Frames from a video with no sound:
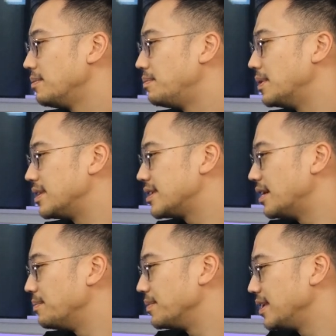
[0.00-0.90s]
but
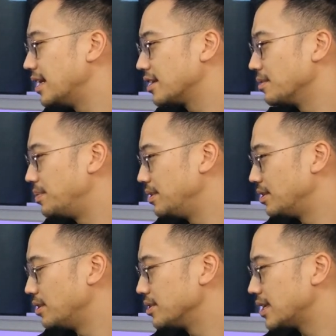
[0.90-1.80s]
the computer
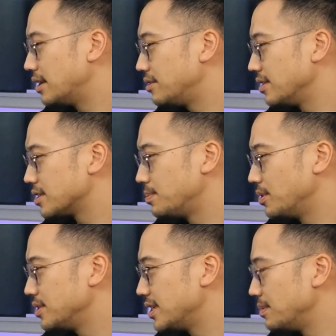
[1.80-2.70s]
knows how to
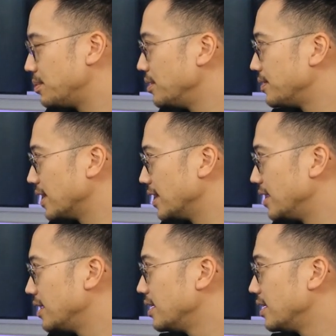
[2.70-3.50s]
exploit it perfectly?